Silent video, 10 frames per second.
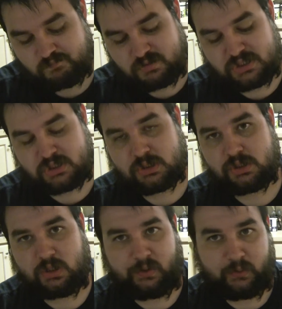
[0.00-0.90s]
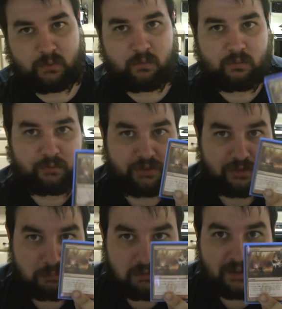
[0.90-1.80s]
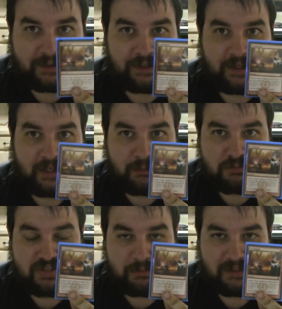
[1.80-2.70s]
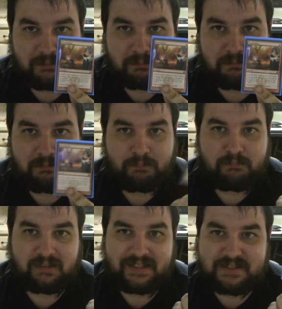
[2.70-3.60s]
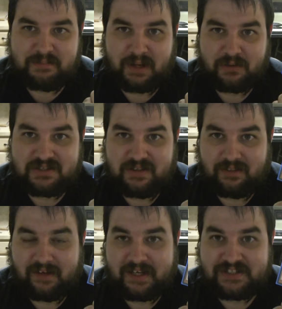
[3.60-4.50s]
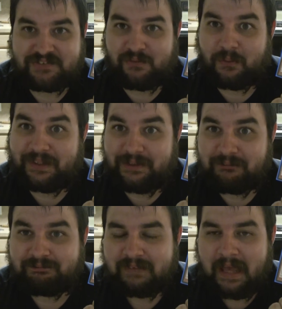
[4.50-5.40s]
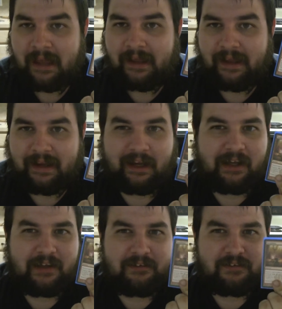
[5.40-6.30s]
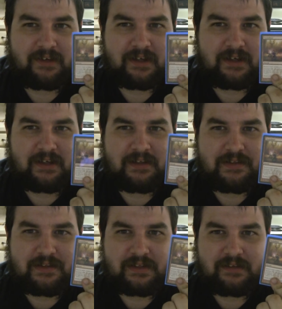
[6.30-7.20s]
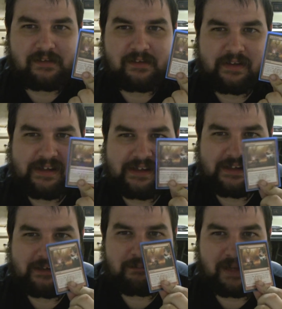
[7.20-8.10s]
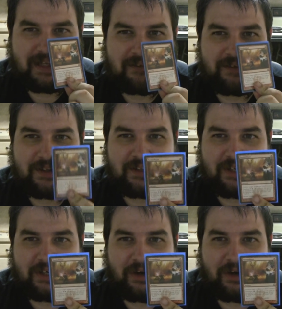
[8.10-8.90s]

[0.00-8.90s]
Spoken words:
So you're playing a game, somebody plays Microsynth Lattice for you, and then they make everything an